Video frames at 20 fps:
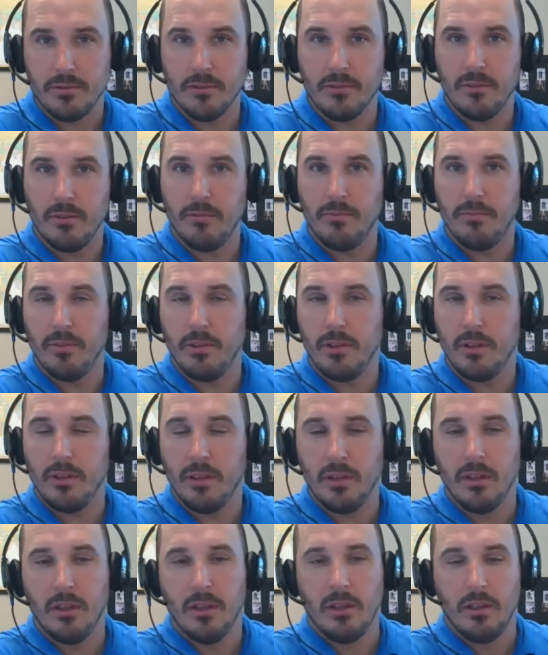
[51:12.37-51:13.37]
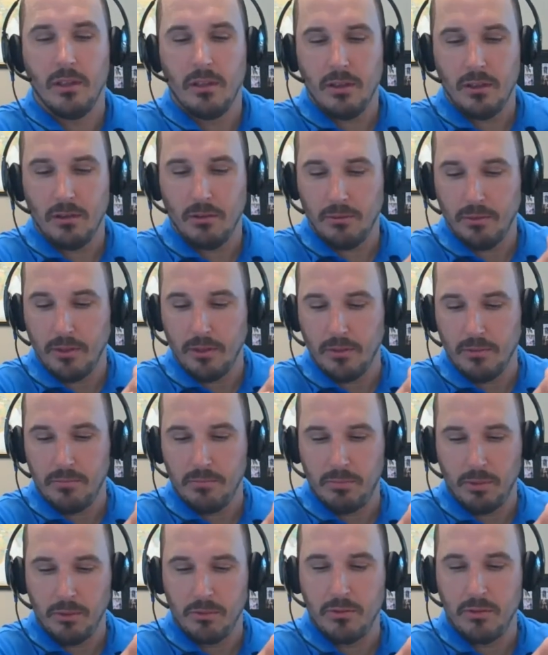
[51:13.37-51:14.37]
So hopefully, the
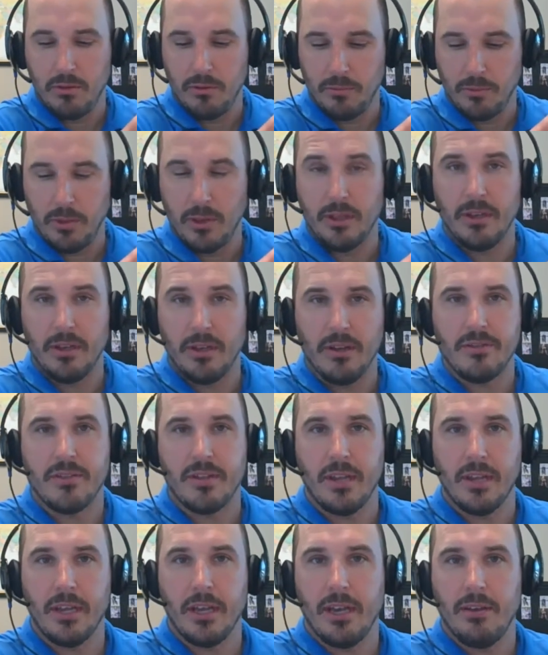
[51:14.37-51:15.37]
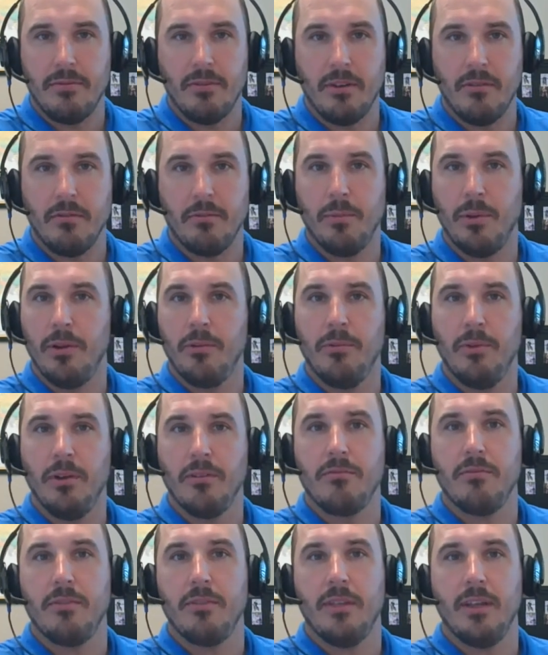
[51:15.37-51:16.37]
Bluetooth really does take off and everybody
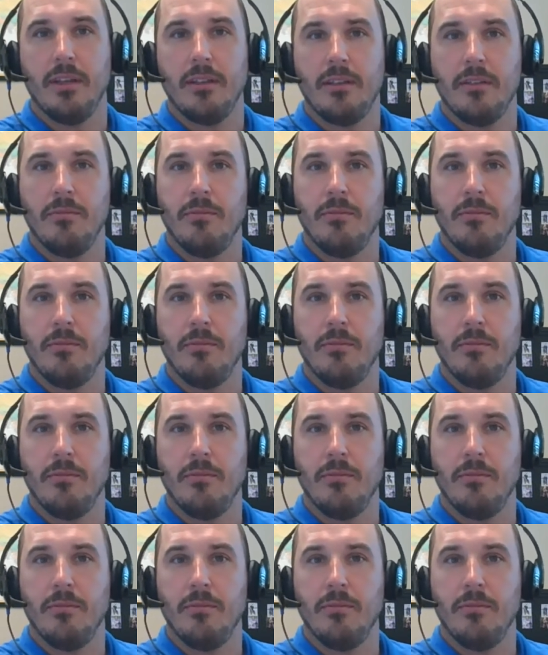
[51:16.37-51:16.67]
runs with that,